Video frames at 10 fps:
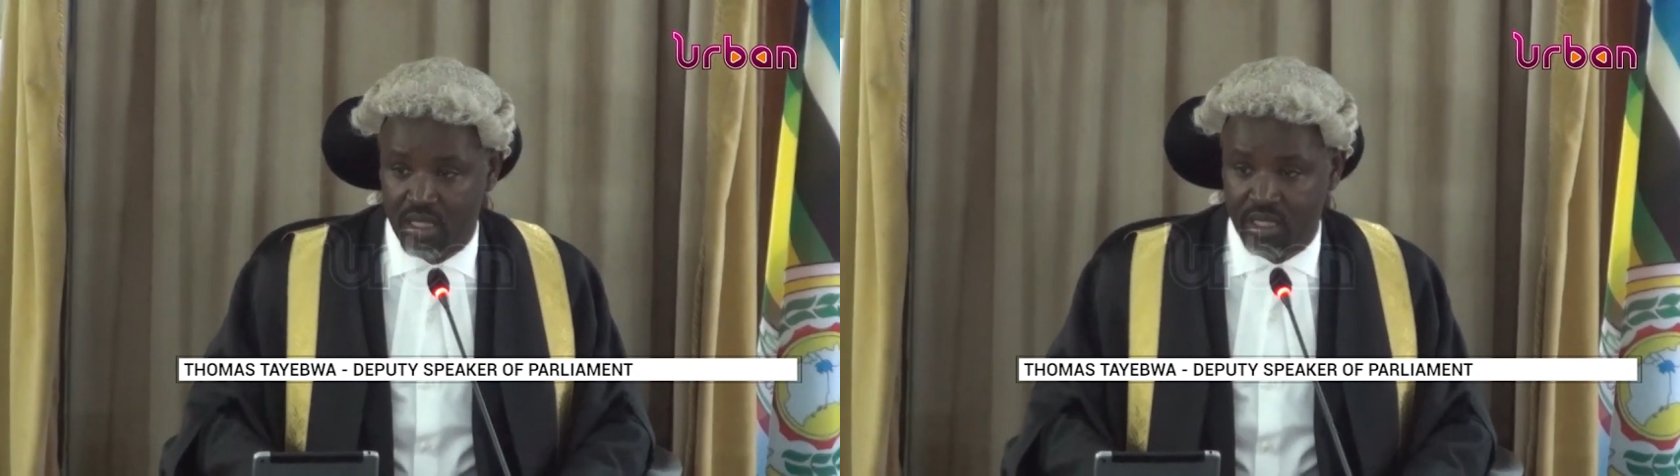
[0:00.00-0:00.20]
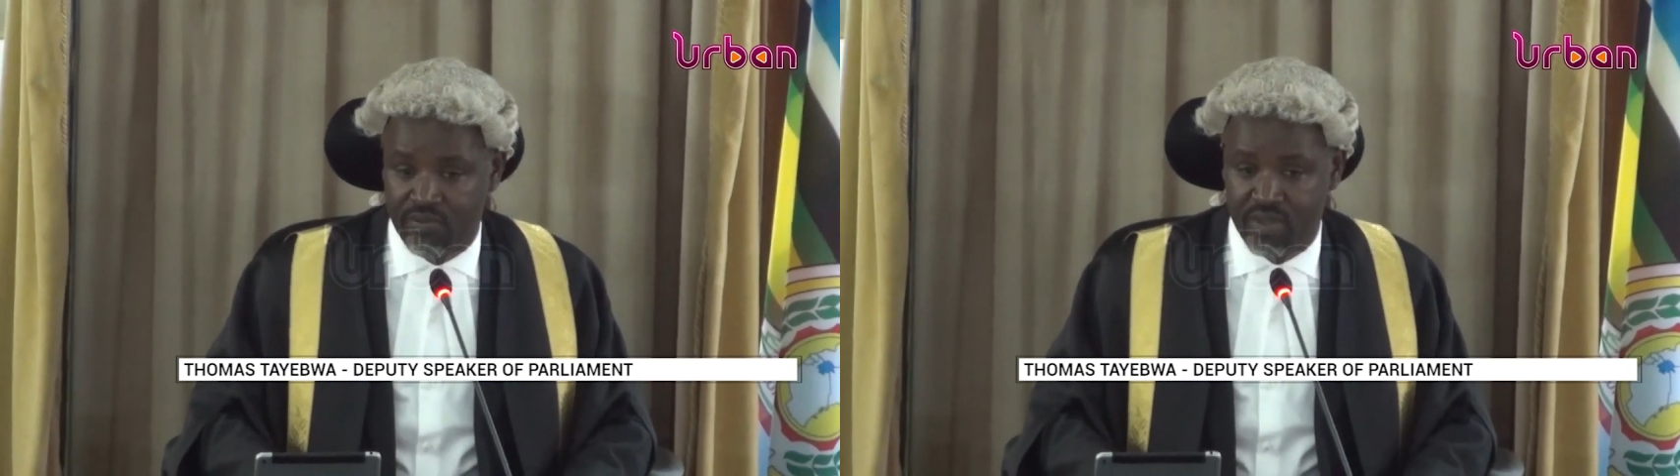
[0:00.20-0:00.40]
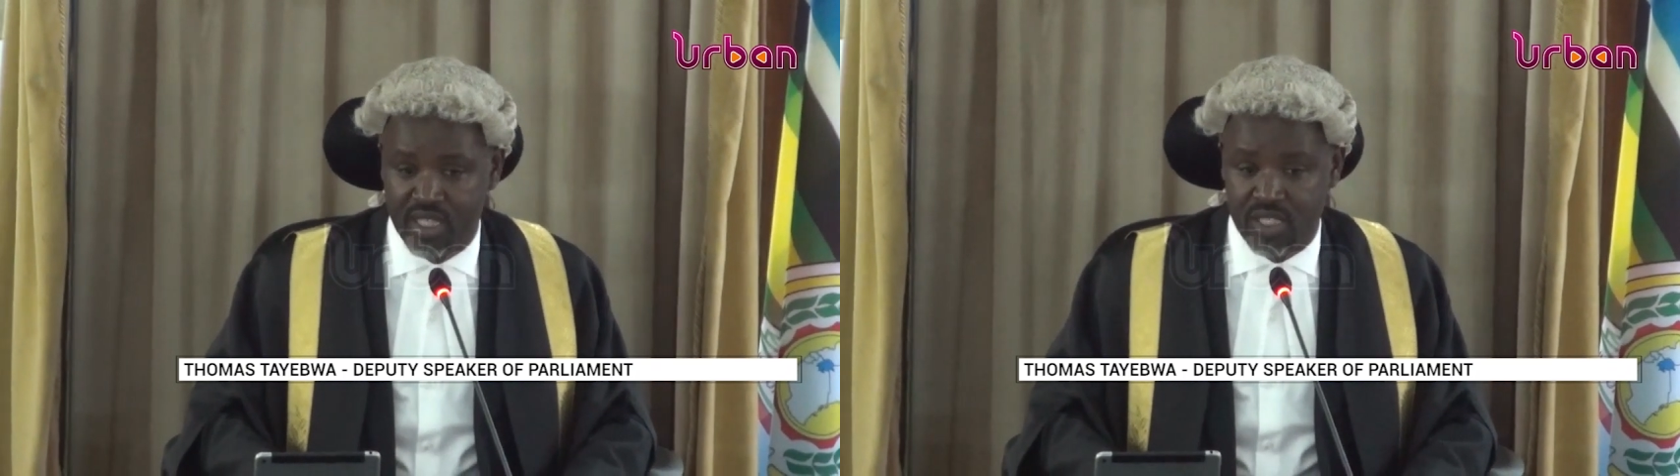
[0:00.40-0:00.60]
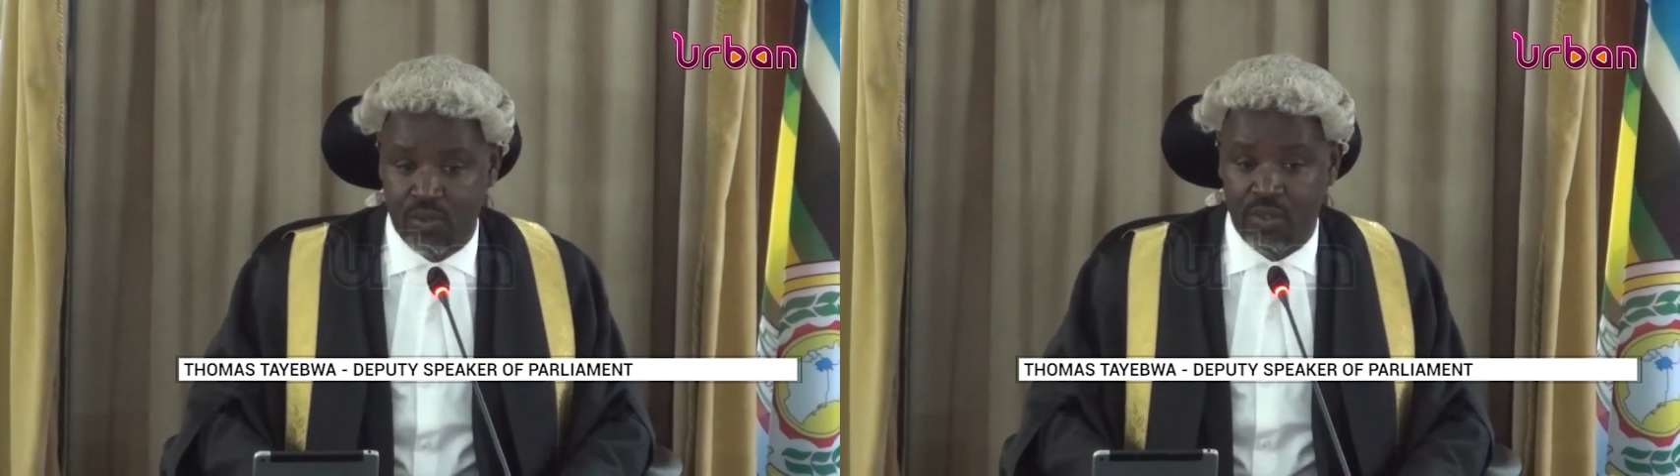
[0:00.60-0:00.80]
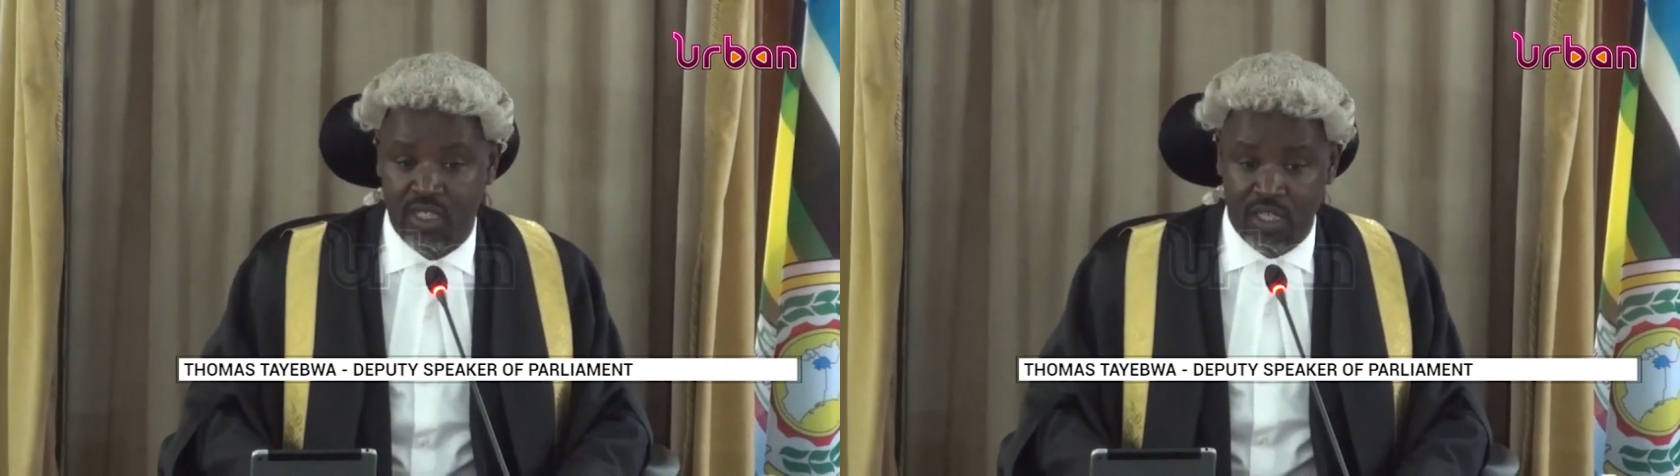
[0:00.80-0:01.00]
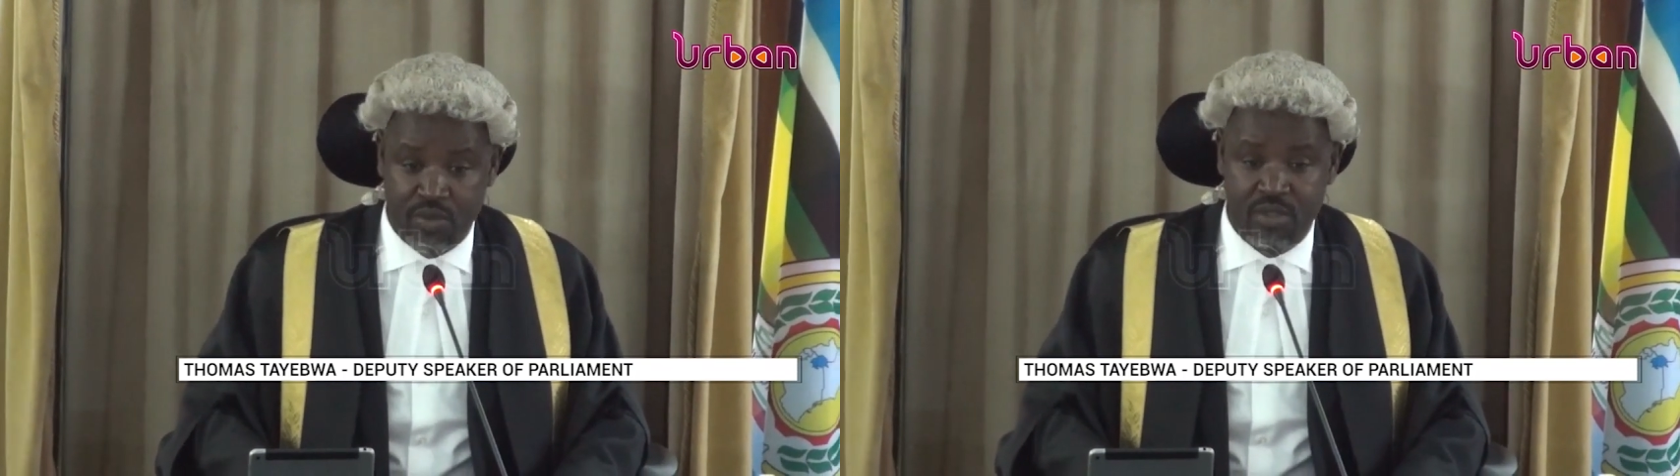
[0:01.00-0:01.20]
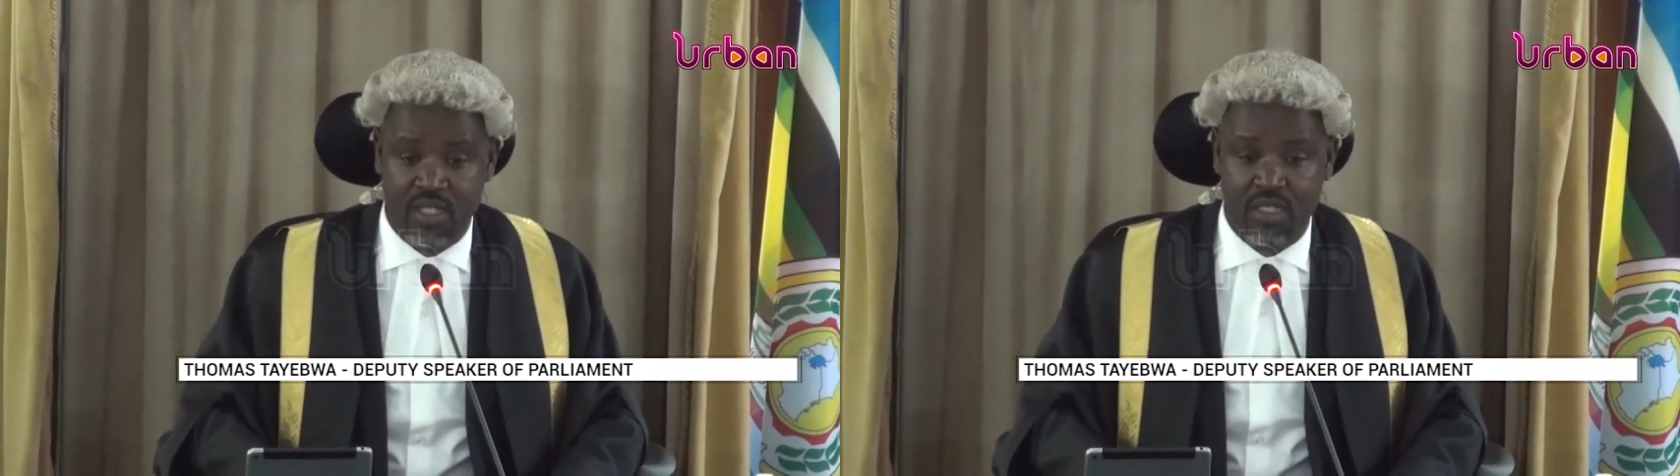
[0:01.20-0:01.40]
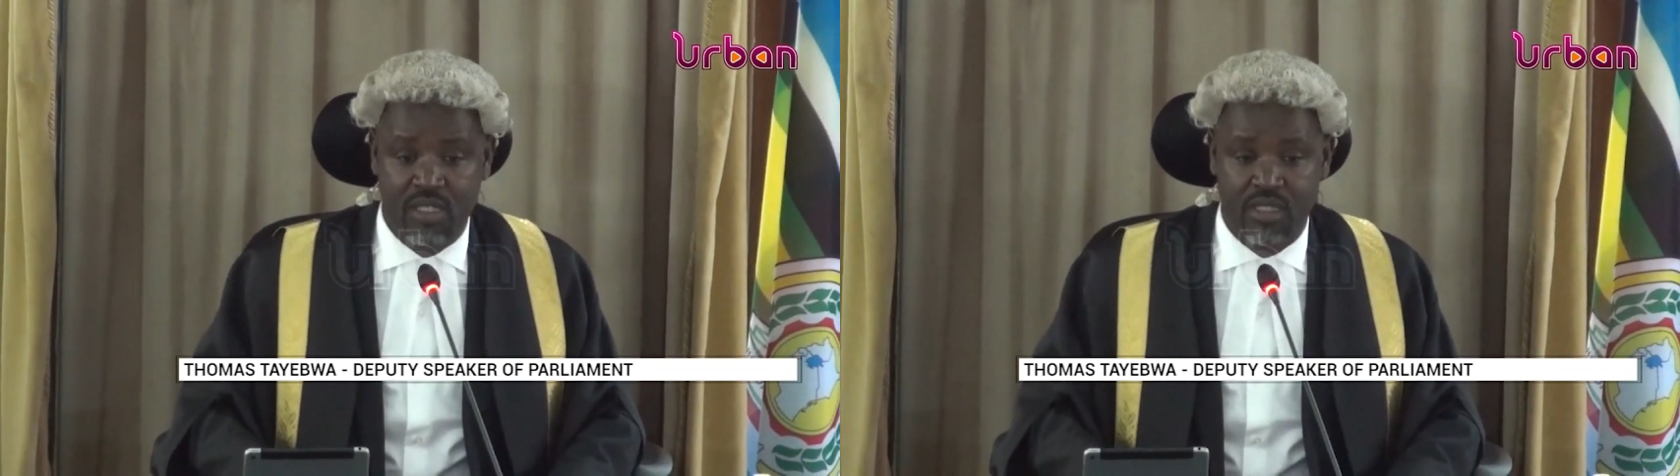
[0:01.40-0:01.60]
If this
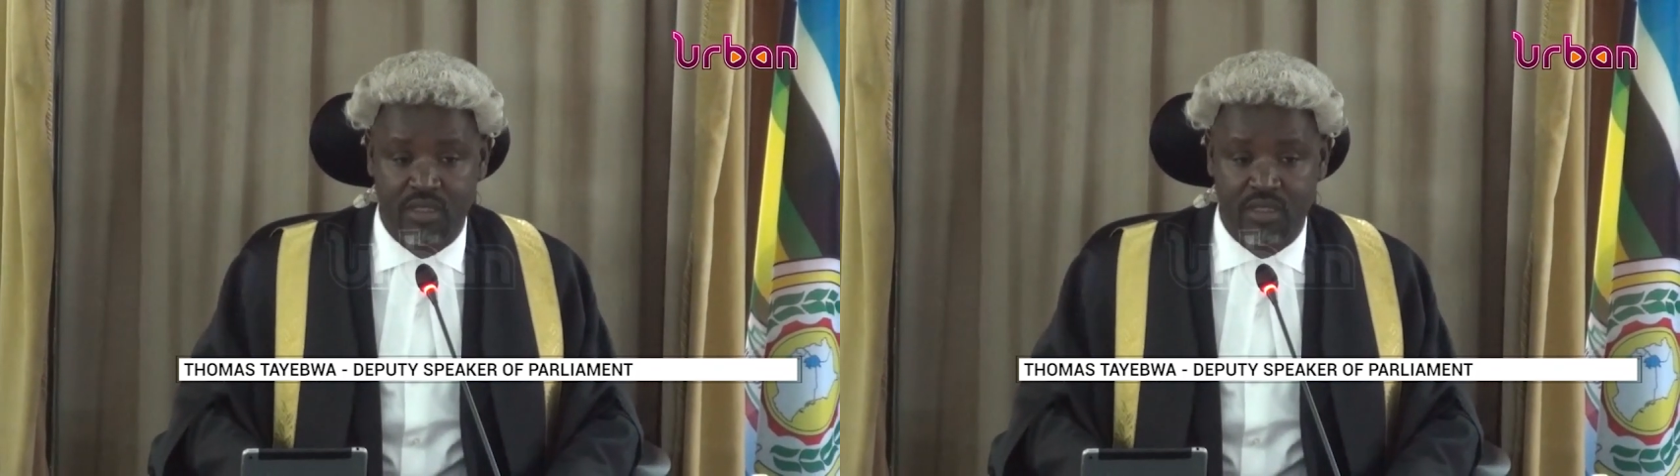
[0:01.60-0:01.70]
continues,